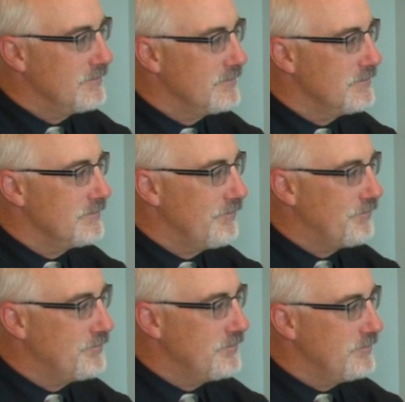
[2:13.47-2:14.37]

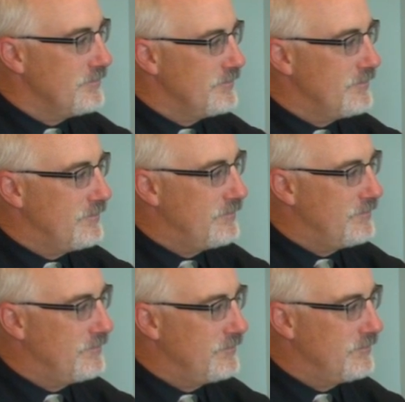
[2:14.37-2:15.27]

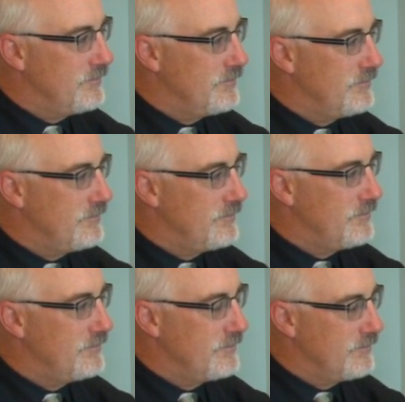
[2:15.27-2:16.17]

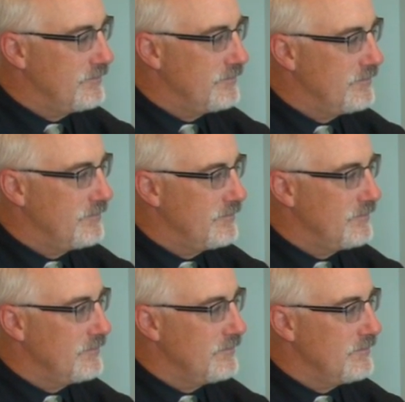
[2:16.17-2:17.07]

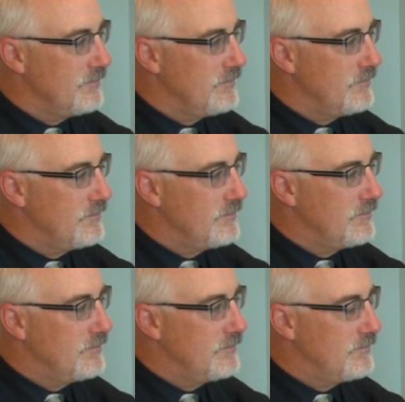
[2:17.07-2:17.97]

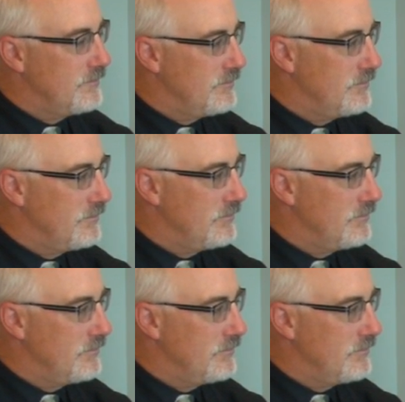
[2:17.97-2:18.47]
This person isn't speaking.